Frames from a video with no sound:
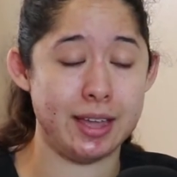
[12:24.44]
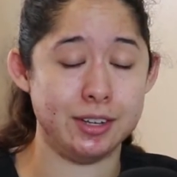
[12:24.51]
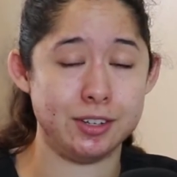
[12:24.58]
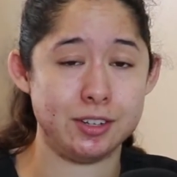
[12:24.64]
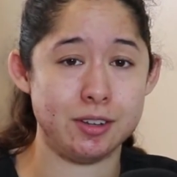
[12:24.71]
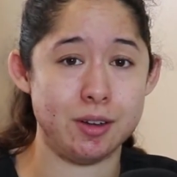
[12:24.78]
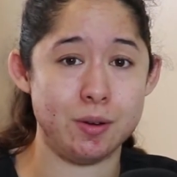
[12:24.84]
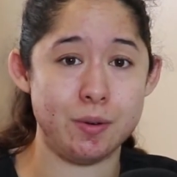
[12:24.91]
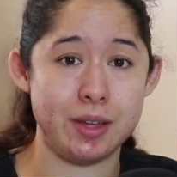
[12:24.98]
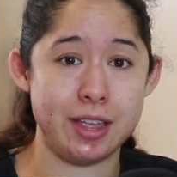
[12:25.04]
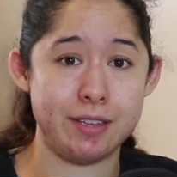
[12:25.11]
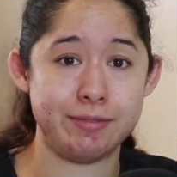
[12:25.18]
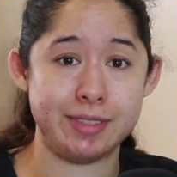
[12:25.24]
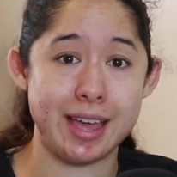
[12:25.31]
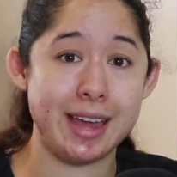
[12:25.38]
And so
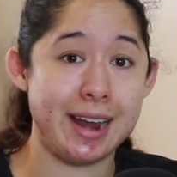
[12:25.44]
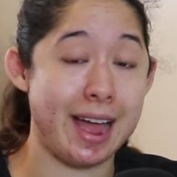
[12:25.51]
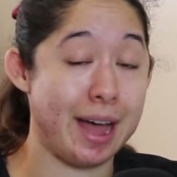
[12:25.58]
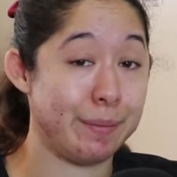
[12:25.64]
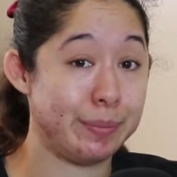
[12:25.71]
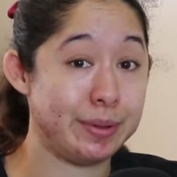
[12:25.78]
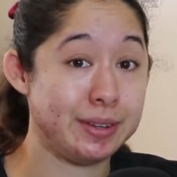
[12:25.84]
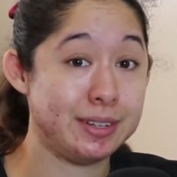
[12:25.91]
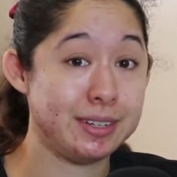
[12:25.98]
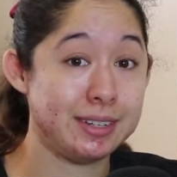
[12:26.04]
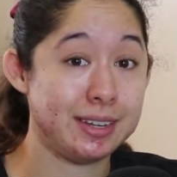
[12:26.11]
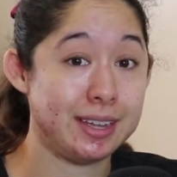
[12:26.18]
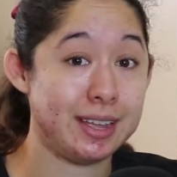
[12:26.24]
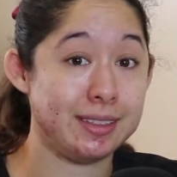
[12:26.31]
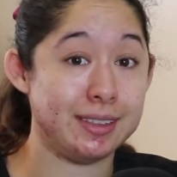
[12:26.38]
if that
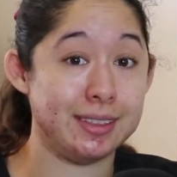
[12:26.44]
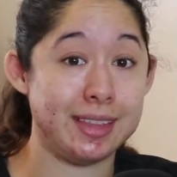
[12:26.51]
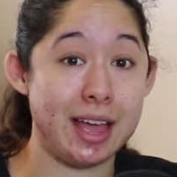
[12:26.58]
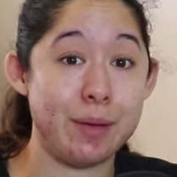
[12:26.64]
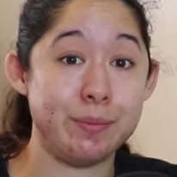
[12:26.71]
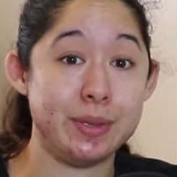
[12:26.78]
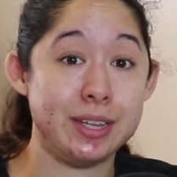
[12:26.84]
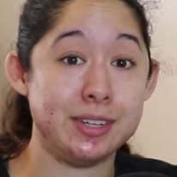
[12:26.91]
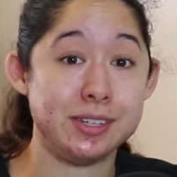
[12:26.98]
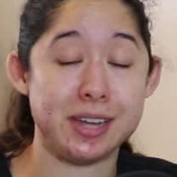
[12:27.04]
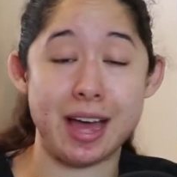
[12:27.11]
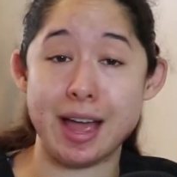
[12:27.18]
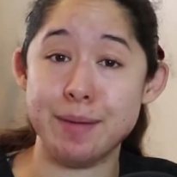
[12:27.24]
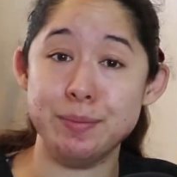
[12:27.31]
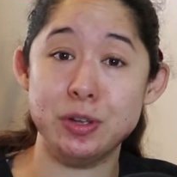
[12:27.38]
happened, then that means
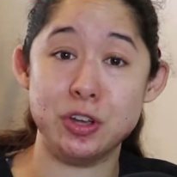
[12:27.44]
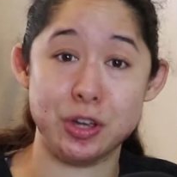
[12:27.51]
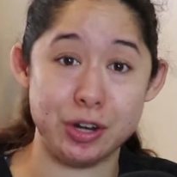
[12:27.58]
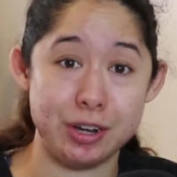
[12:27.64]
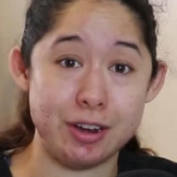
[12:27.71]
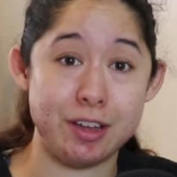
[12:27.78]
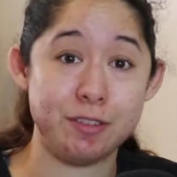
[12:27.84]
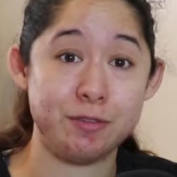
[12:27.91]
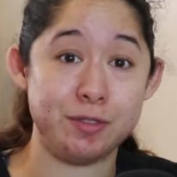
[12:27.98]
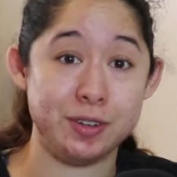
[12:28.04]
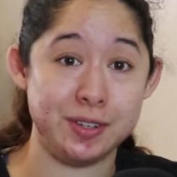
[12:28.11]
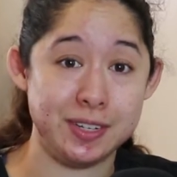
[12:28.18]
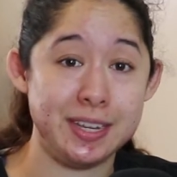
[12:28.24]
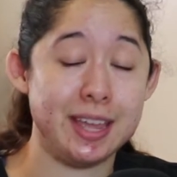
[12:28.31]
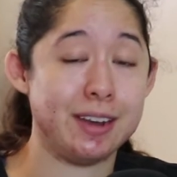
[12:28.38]
I'm good
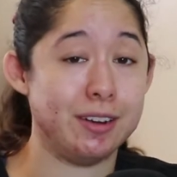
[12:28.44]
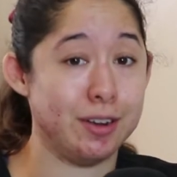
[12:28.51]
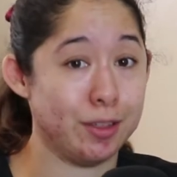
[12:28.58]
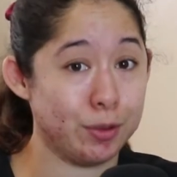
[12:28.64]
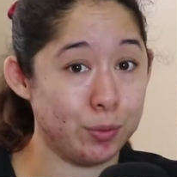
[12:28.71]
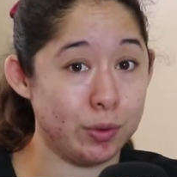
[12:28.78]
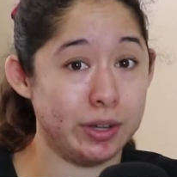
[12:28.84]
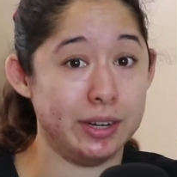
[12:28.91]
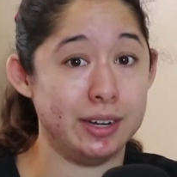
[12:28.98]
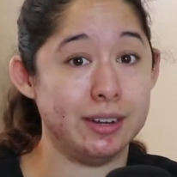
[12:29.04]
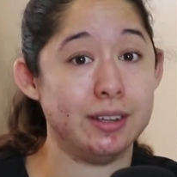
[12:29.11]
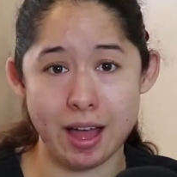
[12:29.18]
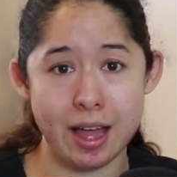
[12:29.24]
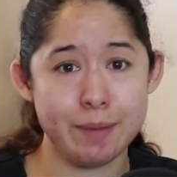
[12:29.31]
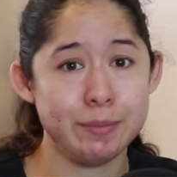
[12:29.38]
enough to get another one.
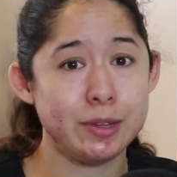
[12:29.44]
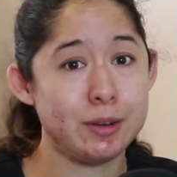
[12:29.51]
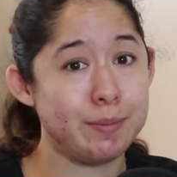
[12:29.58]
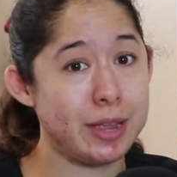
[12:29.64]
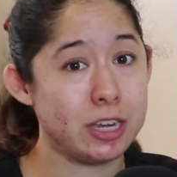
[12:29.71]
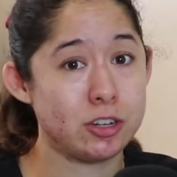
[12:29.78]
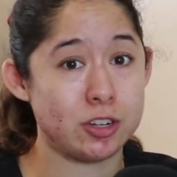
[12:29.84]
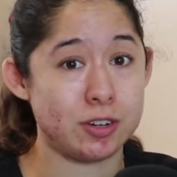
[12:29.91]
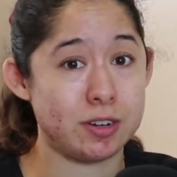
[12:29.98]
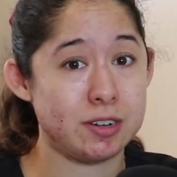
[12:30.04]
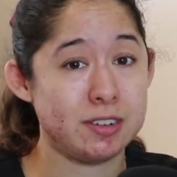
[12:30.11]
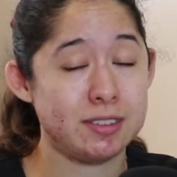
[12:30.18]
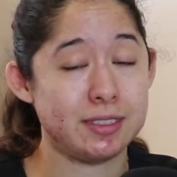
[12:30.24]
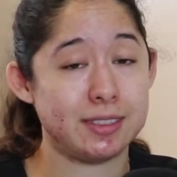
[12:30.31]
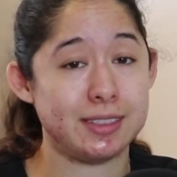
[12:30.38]
I'm gonna make
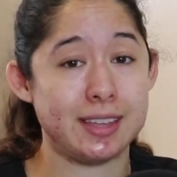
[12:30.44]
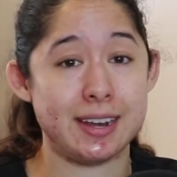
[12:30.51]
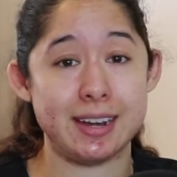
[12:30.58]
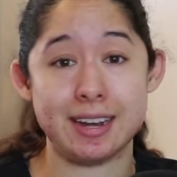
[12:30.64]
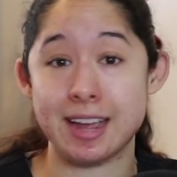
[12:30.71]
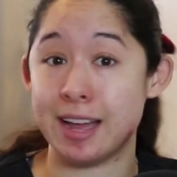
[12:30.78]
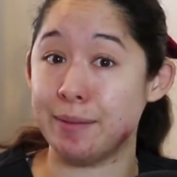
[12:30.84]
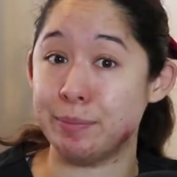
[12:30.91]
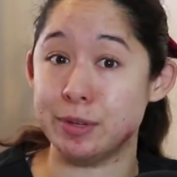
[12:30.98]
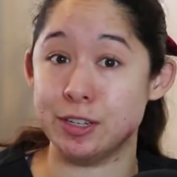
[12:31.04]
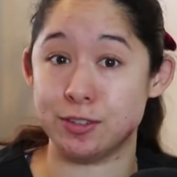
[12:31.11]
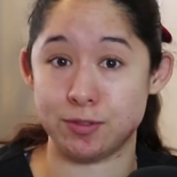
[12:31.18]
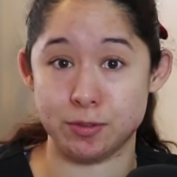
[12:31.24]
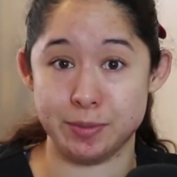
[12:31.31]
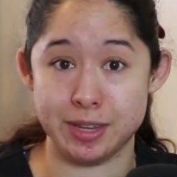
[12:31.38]
sure that it
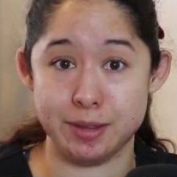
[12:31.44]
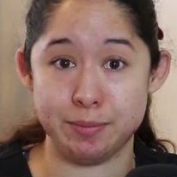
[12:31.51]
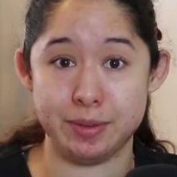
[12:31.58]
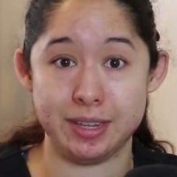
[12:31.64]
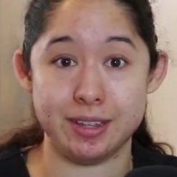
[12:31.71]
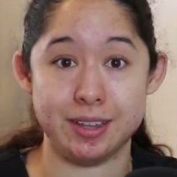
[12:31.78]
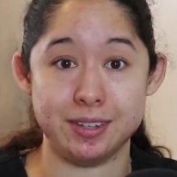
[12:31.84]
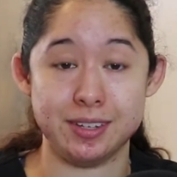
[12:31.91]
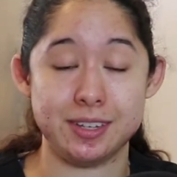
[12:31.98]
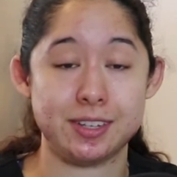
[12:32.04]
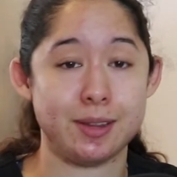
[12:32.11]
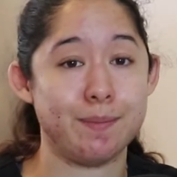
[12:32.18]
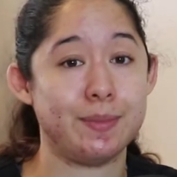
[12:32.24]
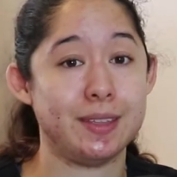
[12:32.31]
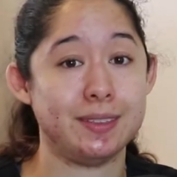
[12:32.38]
happens for me because
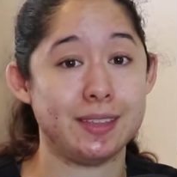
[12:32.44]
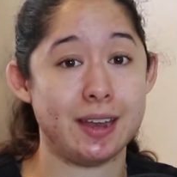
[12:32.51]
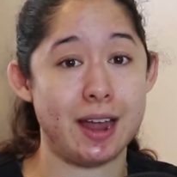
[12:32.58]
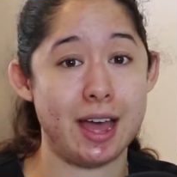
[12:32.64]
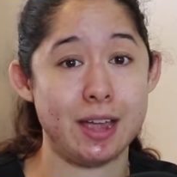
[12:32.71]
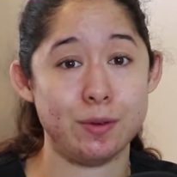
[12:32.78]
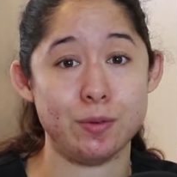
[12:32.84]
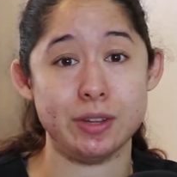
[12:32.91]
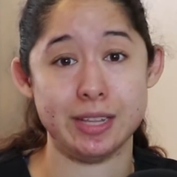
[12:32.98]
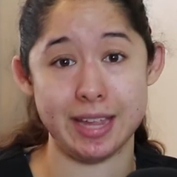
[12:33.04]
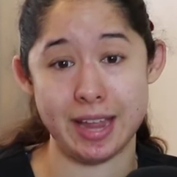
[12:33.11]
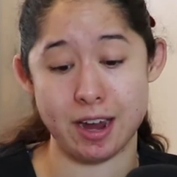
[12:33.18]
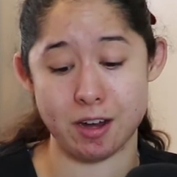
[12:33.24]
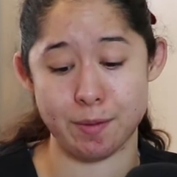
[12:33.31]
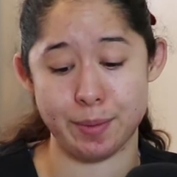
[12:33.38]
it's something that I really
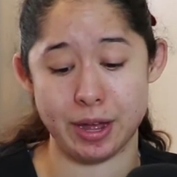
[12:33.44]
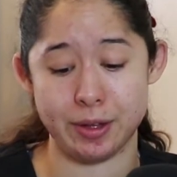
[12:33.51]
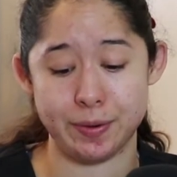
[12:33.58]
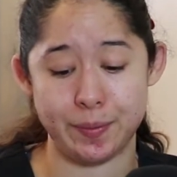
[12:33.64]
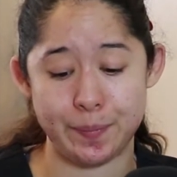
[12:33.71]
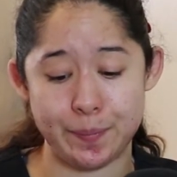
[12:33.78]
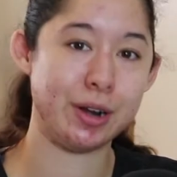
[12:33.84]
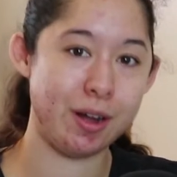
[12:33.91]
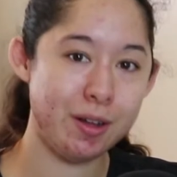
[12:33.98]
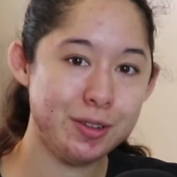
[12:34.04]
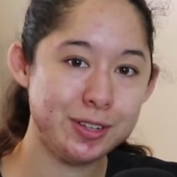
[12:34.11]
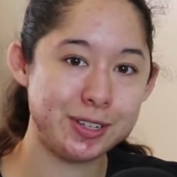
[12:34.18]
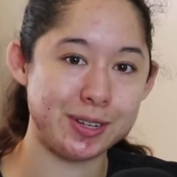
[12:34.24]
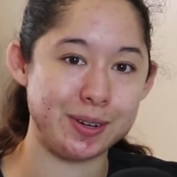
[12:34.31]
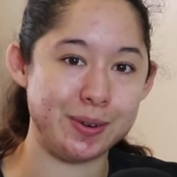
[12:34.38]
care about. But
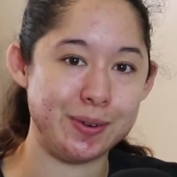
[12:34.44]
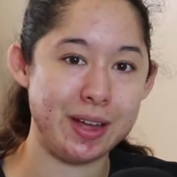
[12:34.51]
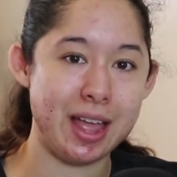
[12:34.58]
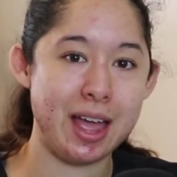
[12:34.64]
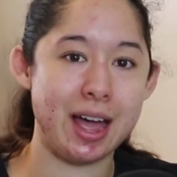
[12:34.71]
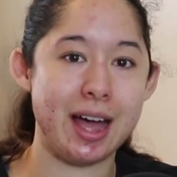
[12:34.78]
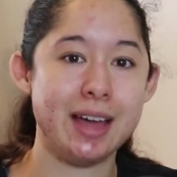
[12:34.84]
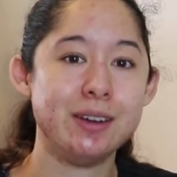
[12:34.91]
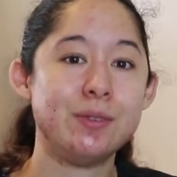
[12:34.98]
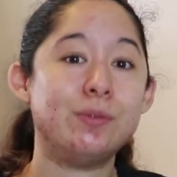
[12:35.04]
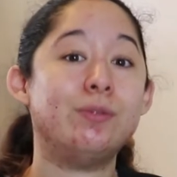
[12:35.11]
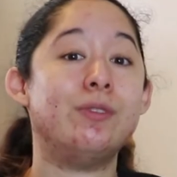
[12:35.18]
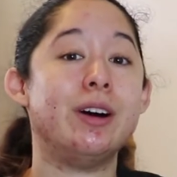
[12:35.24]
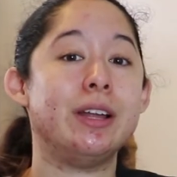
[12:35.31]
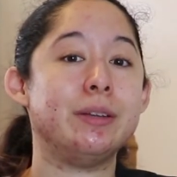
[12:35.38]
also, I
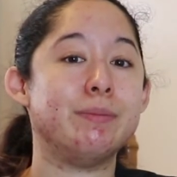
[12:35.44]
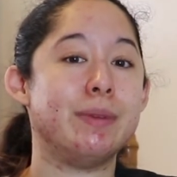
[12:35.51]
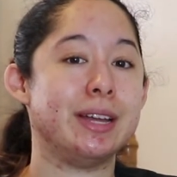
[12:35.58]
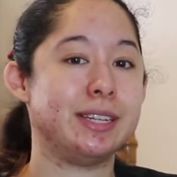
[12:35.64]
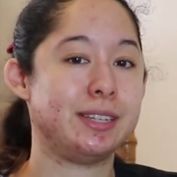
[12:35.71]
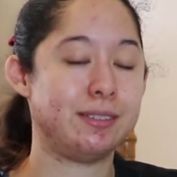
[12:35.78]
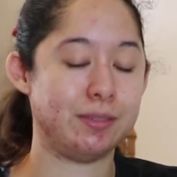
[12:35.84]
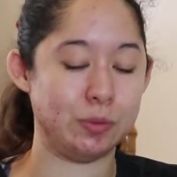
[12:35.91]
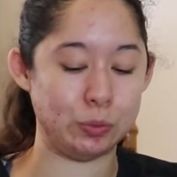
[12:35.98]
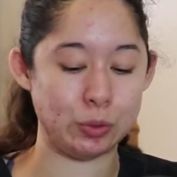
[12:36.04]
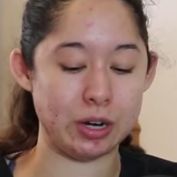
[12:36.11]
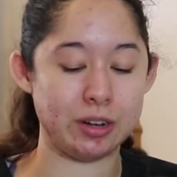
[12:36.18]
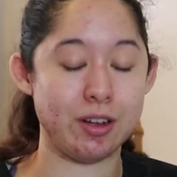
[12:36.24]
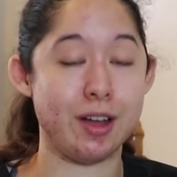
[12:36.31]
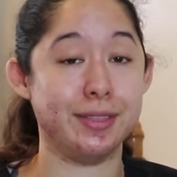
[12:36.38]
don't want my
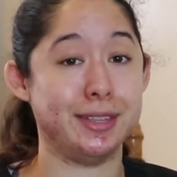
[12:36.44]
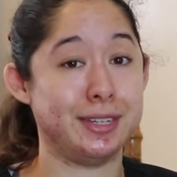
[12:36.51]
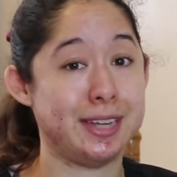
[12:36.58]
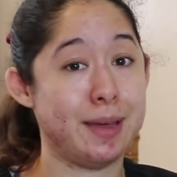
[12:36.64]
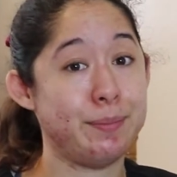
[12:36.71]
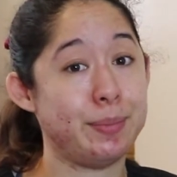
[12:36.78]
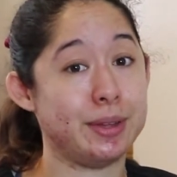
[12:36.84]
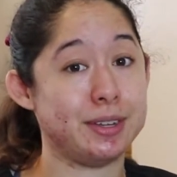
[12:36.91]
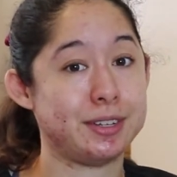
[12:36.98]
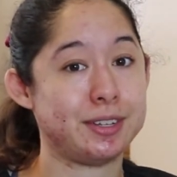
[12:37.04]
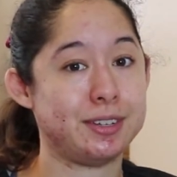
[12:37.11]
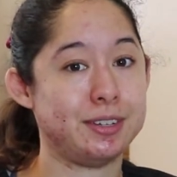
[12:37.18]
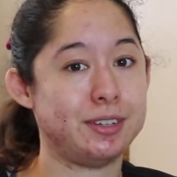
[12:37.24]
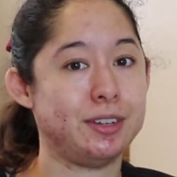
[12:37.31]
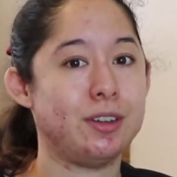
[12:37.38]
work on The
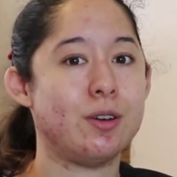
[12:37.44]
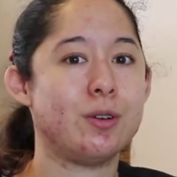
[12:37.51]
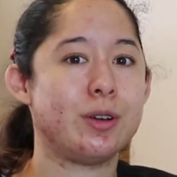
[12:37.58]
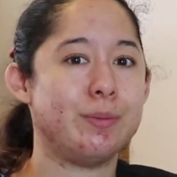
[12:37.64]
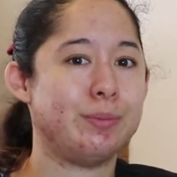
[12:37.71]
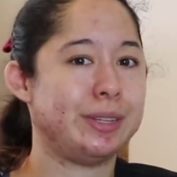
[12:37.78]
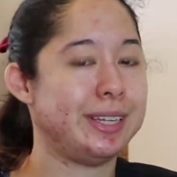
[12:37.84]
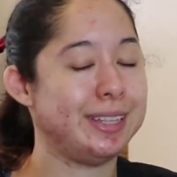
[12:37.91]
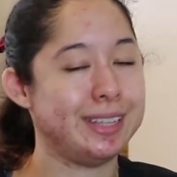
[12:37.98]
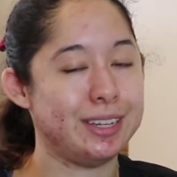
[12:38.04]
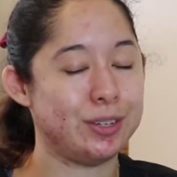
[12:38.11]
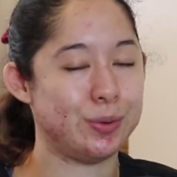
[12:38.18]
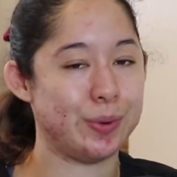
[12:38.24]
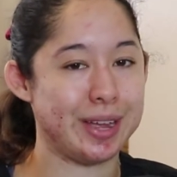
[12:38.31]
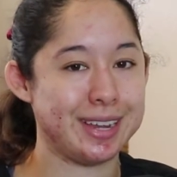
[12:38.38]
Tempest to go
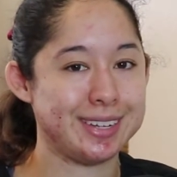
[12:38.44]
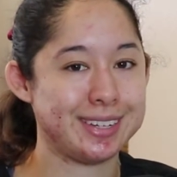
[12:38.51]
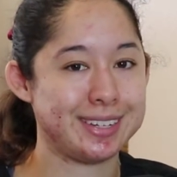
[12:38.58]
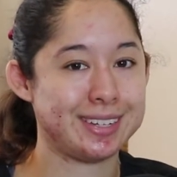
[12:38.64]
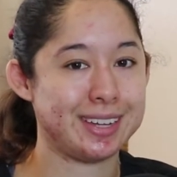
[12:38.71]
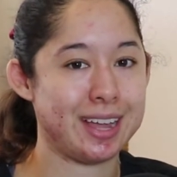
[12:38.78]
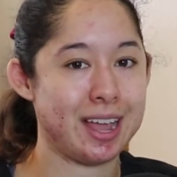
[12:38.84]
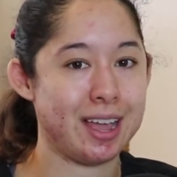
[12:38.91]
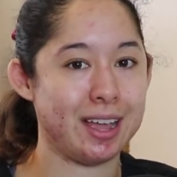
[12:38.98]
completely to waste.